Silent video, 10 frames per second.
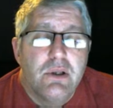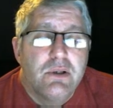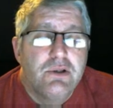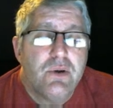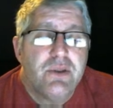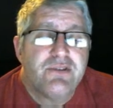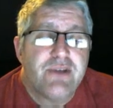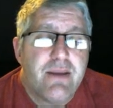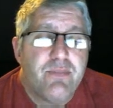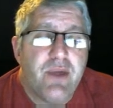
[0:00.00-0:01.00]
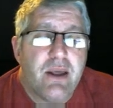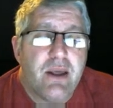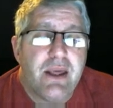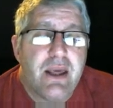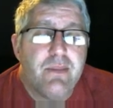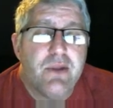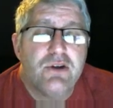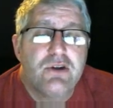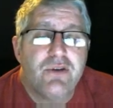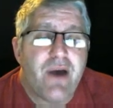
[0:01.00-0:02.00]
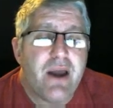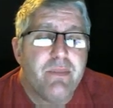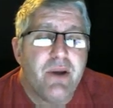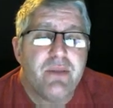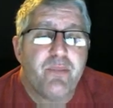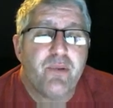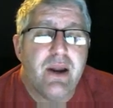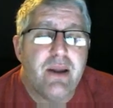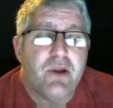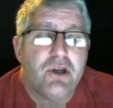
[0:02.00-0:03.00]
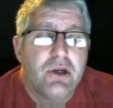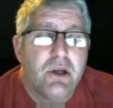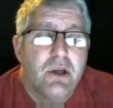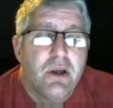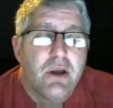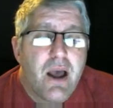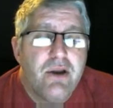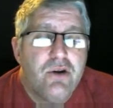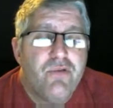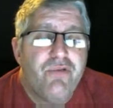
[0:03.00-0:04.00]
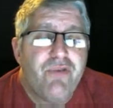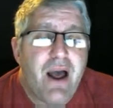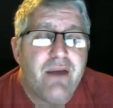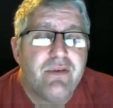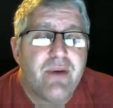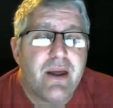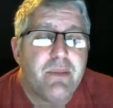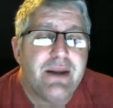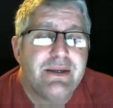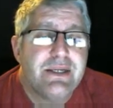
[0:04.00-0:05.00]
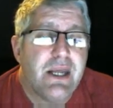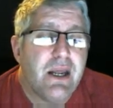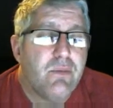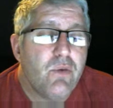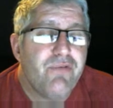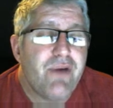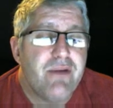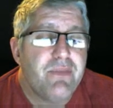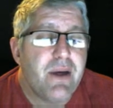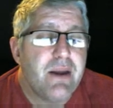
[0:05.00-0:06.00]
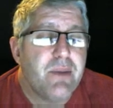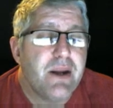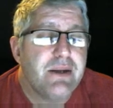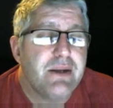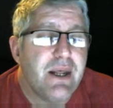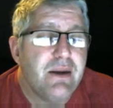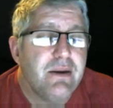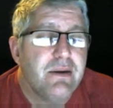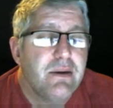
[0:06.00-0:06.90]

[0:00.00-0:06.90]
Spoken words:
doing the same thing, the image divided by the pre-image. I do 5 divided by 10. Well, 5 divided by 10